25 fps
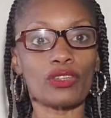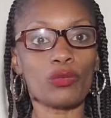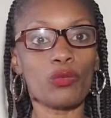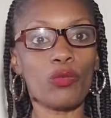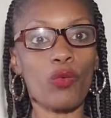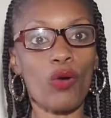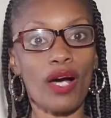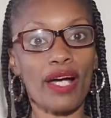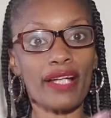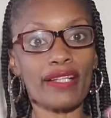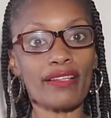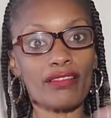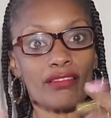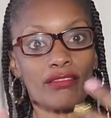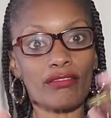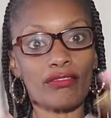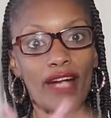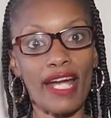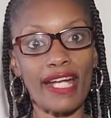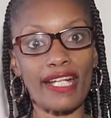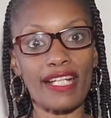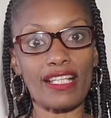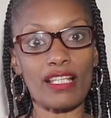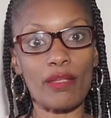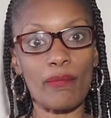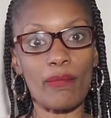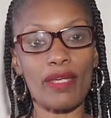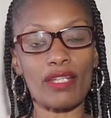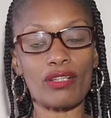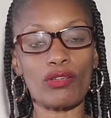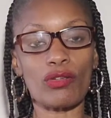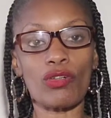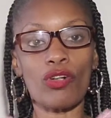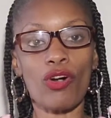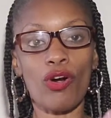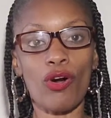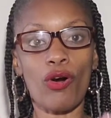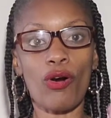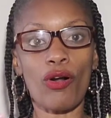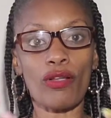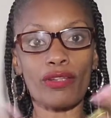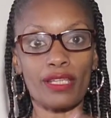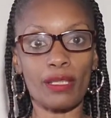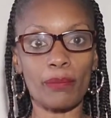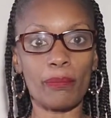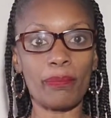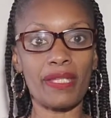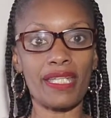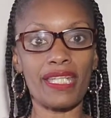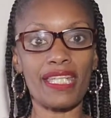One right in the middle called
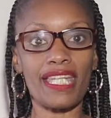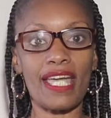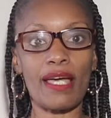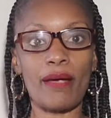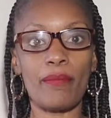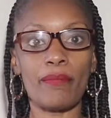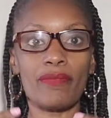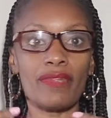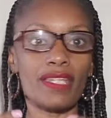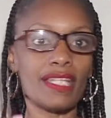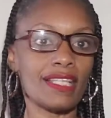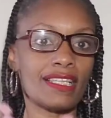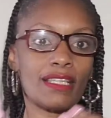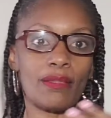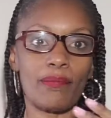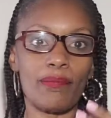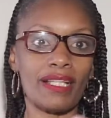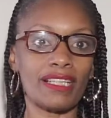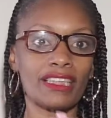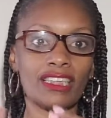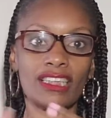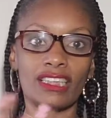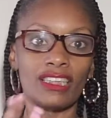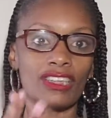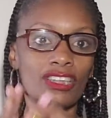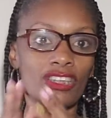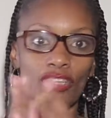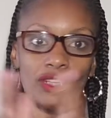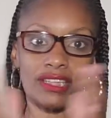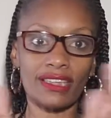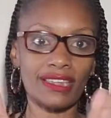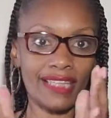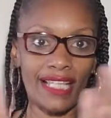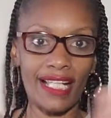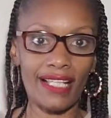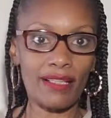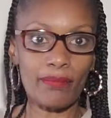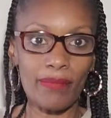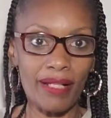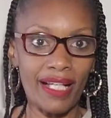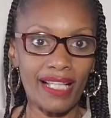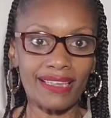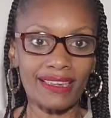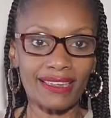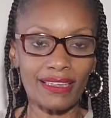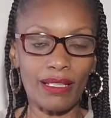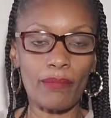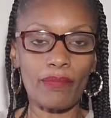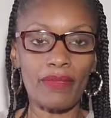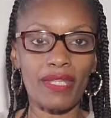the PM, the dimensions are 10 by
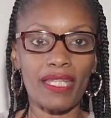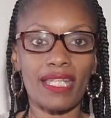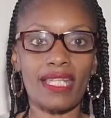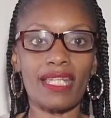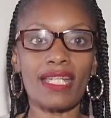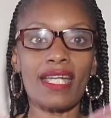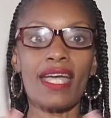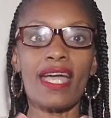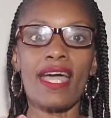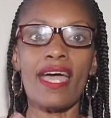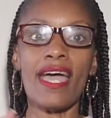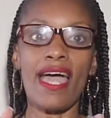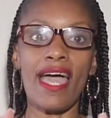something,